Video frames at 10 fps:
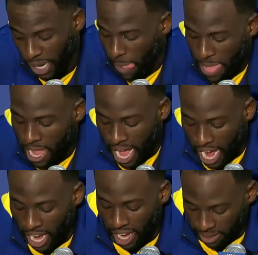But,
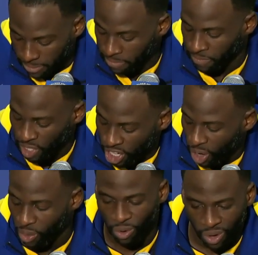you
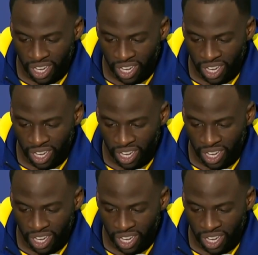know,